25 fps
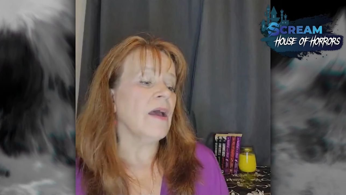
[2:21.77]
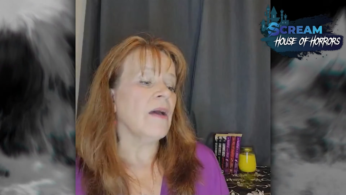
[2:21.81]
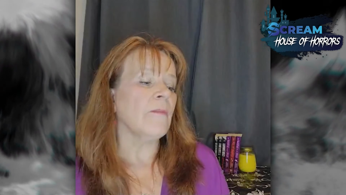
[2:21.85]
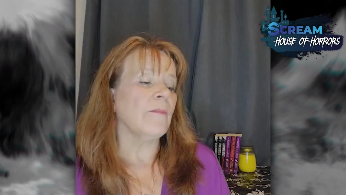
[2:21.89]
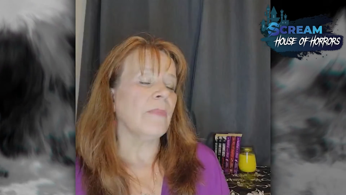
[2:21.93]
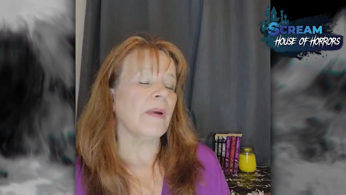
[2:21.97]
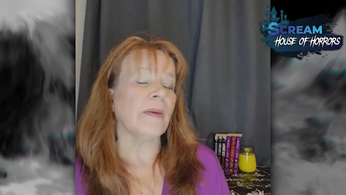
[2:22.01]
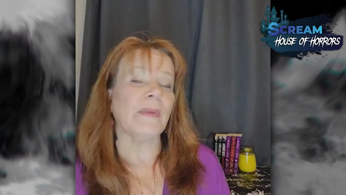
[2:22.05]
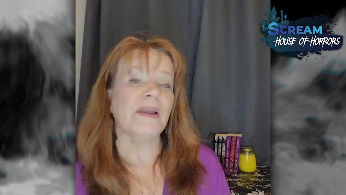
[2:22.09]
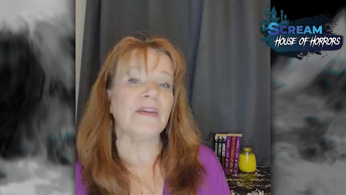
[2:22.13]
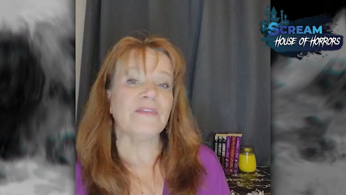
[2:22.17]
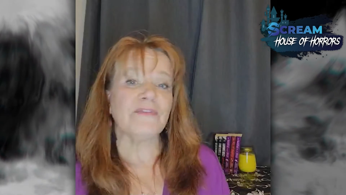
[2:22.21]

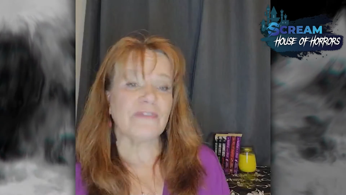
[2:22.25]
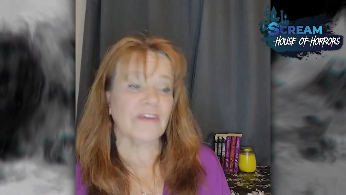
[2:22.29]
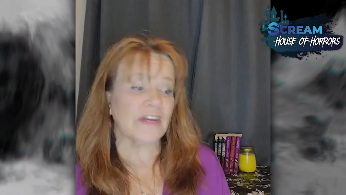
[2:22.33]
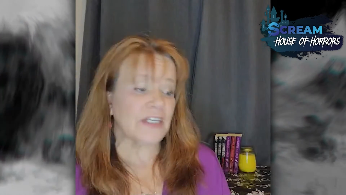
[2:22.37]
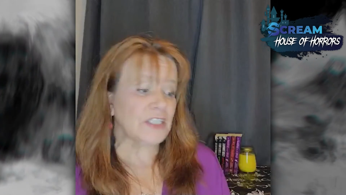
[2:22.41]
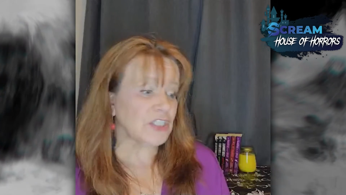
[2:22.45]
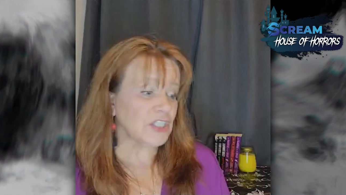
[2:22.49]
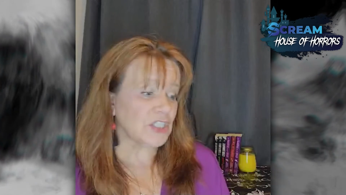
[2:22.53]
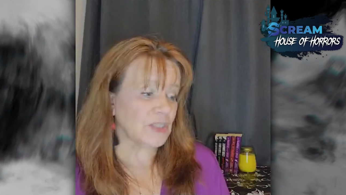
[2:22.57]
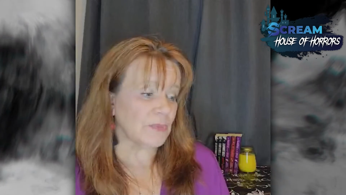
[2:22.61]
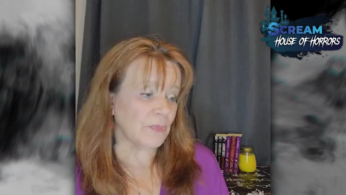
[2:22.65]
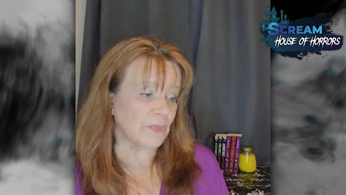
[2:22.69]
But my
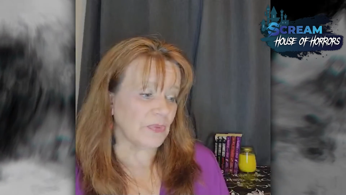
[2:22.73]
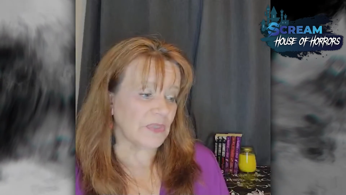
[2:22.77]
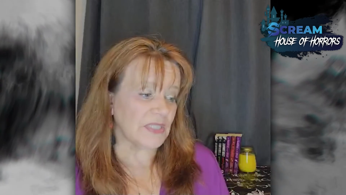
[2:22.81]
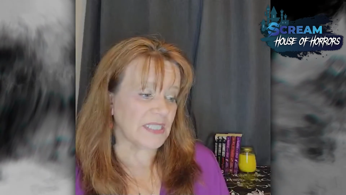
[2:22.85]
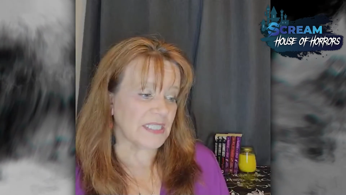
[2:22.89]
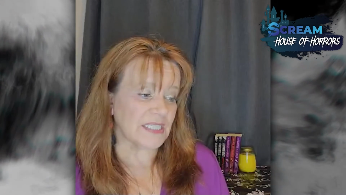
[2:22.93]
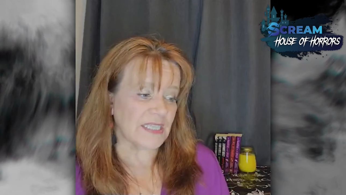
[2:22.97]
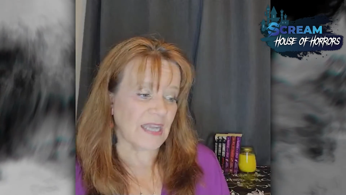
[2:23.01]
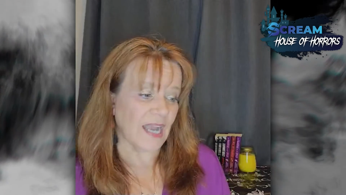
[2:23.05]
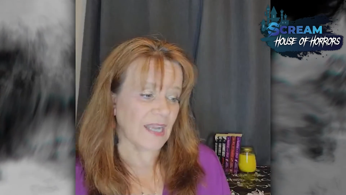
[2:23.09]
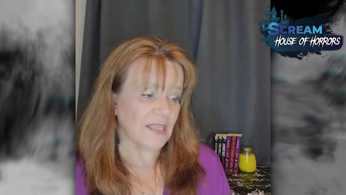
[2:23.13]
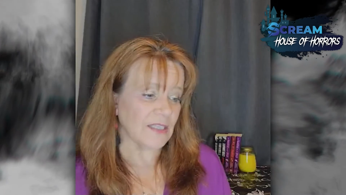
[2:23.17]
friendship with
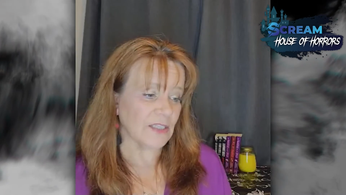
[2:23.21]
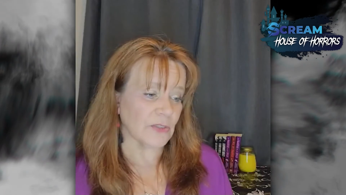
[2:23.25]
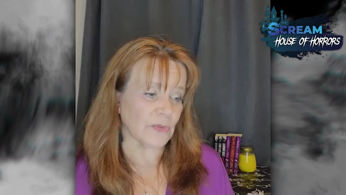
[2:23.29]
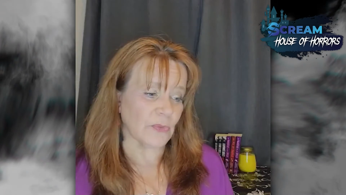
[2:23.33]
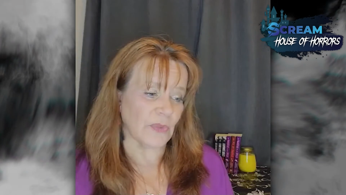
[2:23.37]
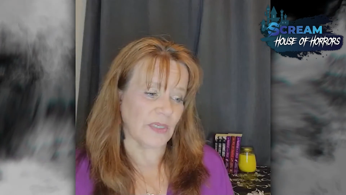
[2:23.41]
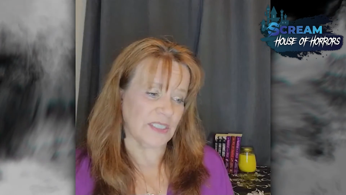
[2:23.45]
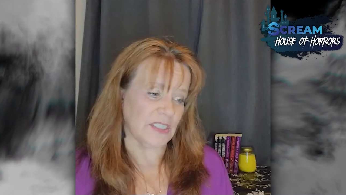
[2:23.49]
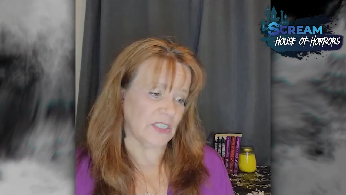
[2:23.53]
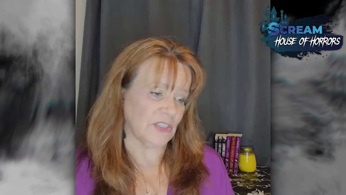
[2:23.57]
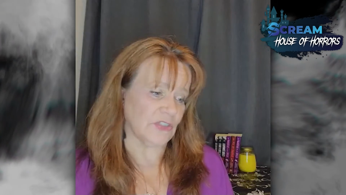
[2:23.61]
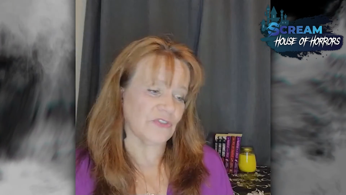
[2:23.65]
Skylar
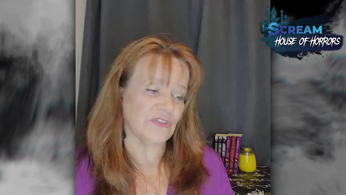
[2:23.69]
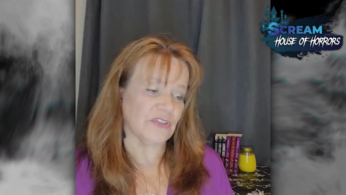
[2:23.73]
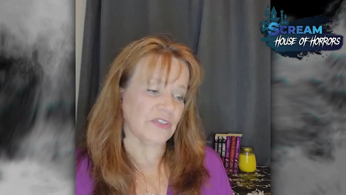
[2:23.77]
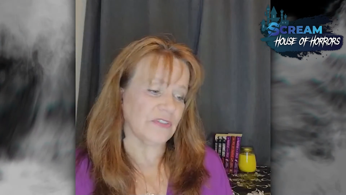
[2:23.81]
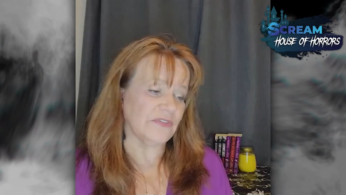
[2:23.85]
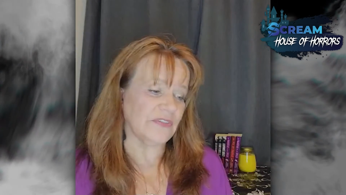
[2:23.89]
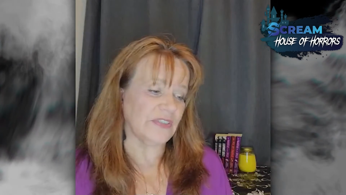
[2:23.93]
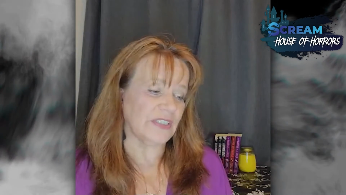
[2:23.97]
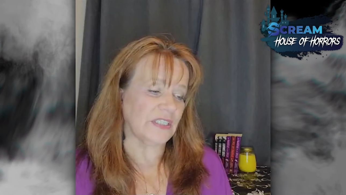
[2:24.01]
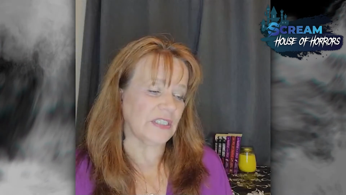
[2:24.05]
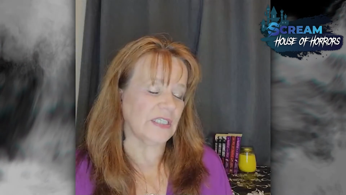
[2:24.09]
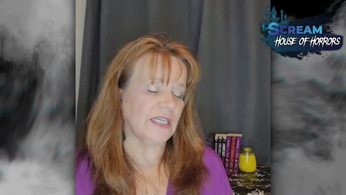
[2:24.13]
wasn't
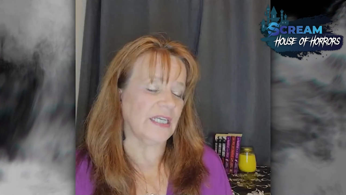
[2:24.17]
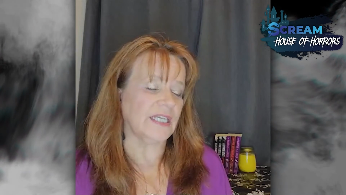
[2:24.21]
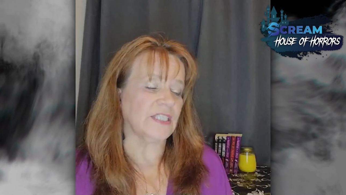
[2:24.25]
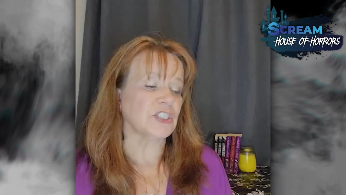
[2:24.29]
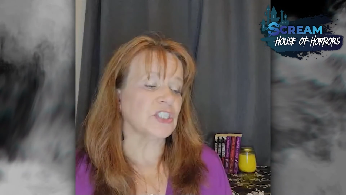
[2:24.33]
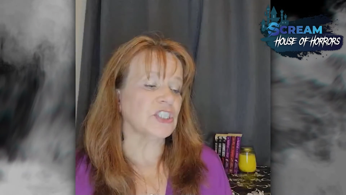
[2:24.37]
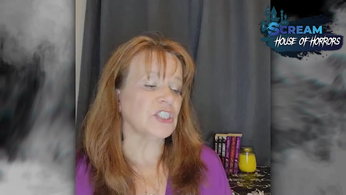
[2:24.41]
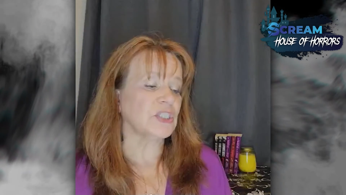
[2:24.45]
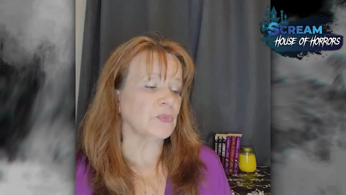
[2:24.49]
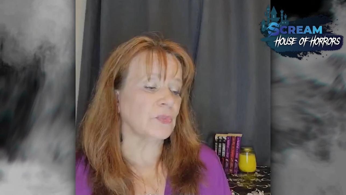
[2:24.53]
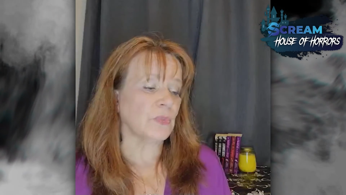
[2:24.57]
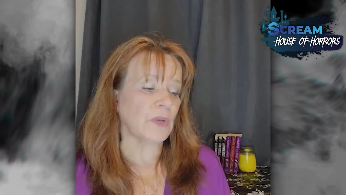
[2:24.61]
trivial, and
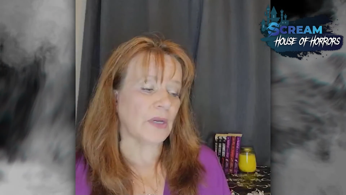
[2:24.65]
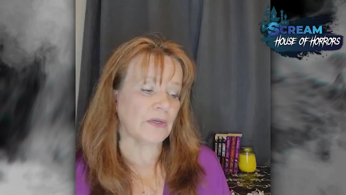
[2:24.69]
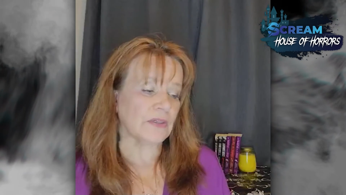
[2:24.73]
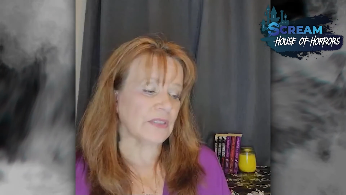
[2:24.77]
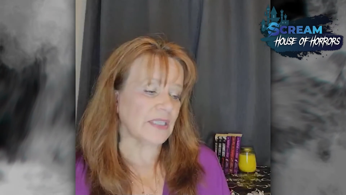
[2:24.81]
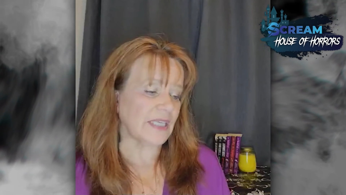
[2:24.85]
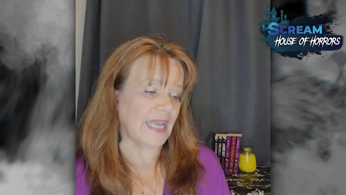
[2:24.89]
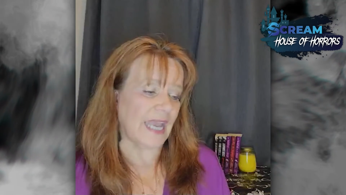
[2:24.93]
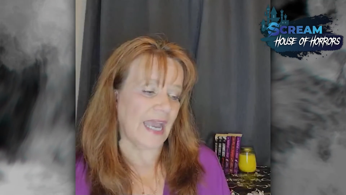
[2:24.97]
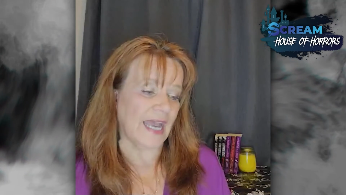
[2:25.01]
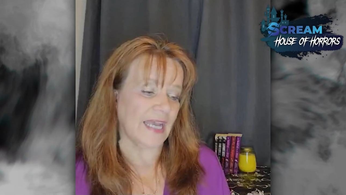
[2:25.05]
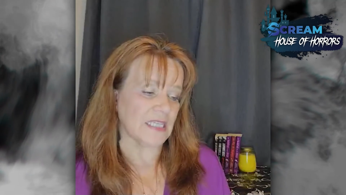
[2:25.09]
she
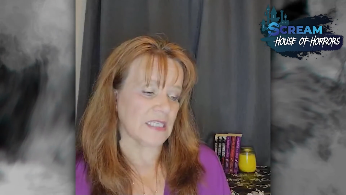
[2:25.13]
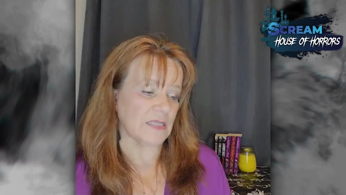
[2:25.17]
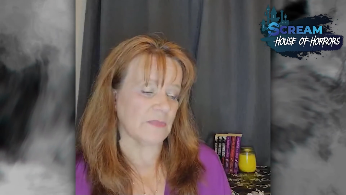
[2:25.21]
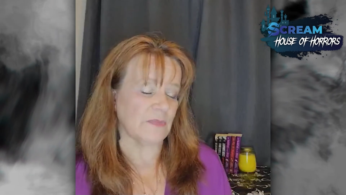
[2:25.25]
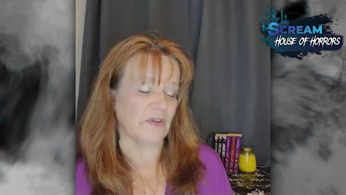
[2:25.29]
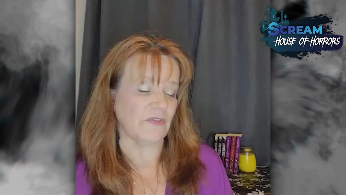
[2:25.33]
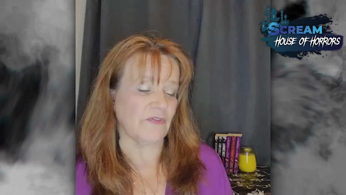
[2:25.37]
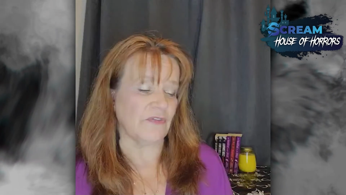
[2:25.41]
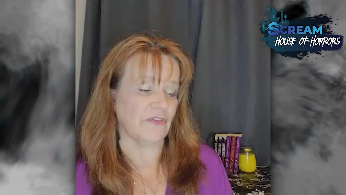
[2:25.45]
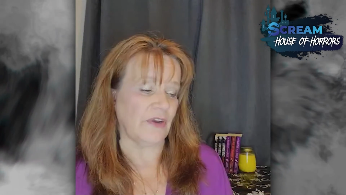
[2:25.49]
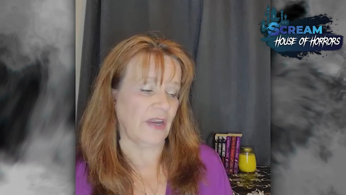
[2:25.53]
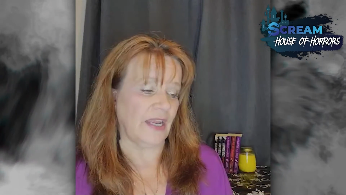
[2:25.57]
rarely asked
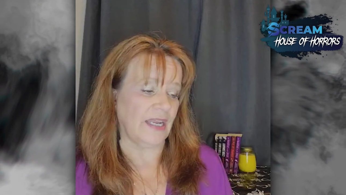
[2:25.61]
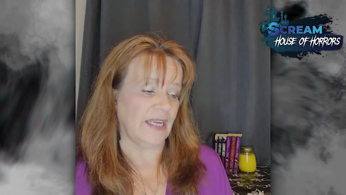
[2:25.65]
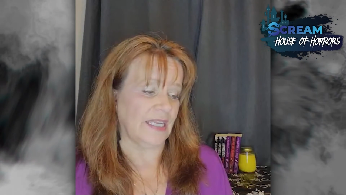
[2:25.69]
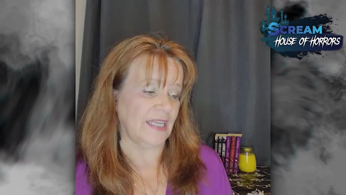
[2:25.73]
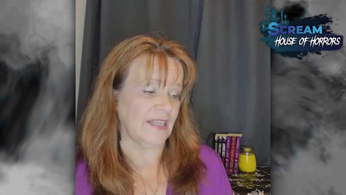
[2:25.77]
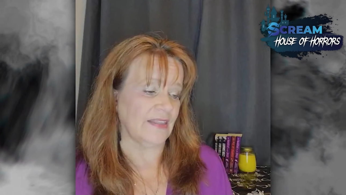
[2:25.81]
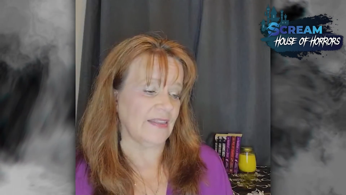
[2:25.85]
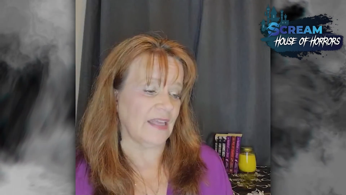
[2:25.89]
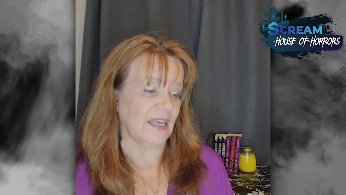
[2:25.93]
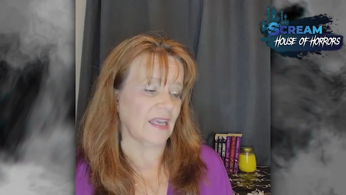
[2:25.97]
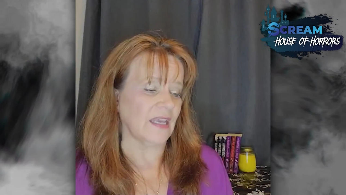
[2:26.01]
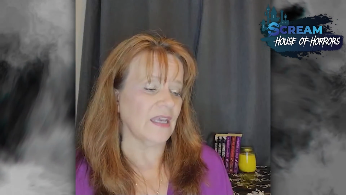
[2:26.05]
me for
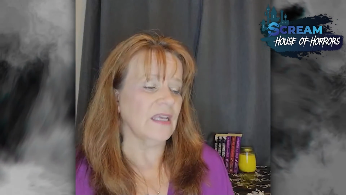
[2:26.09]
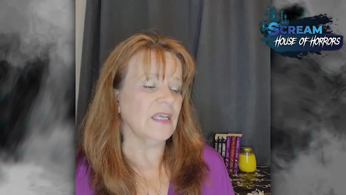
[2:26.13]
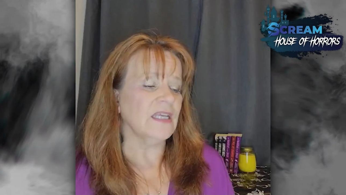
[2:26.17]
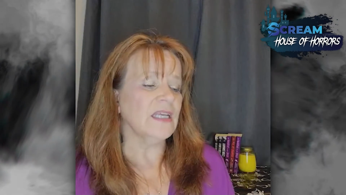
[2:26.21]
anything.